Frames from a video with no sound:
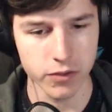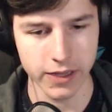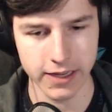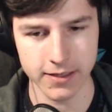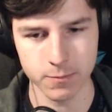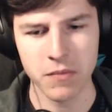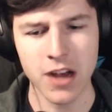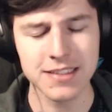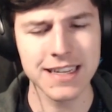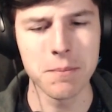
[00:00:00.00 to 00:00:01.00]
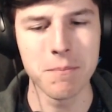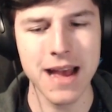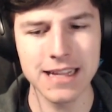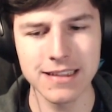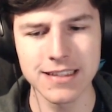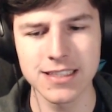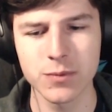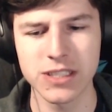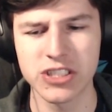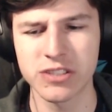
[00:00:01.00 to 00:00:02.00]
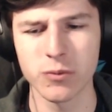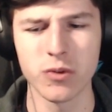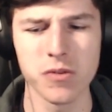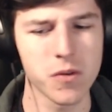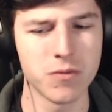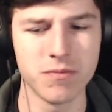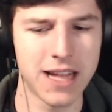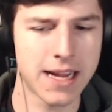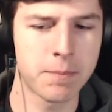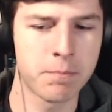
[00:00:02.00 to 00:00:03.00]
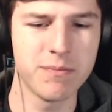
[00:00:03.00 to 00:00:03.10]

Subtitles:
here. Also had a Madness, which will like